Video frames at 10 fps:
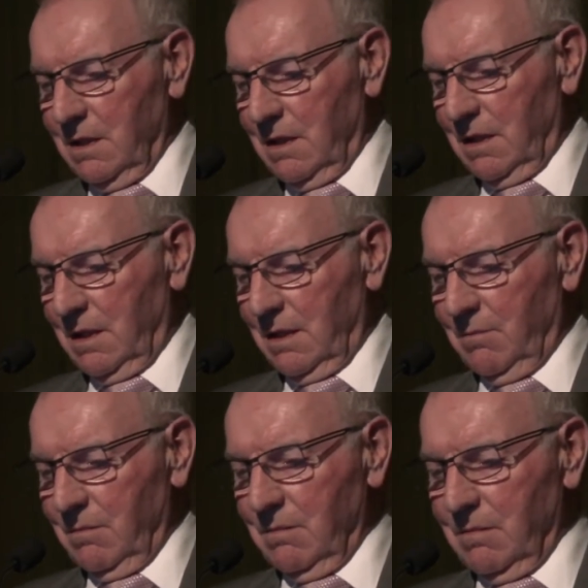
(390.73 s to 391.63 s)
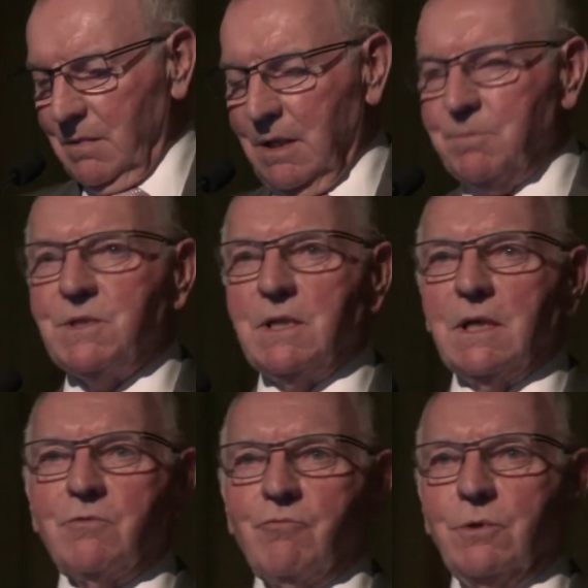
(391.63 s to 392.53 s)

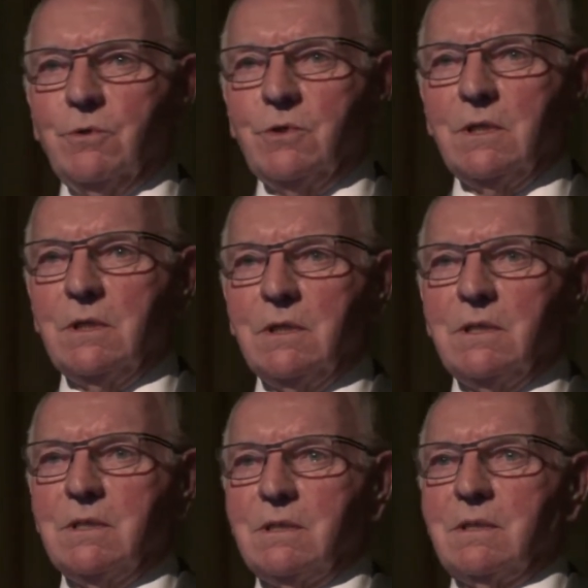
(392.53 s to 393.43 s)
Lipsticks, rouges,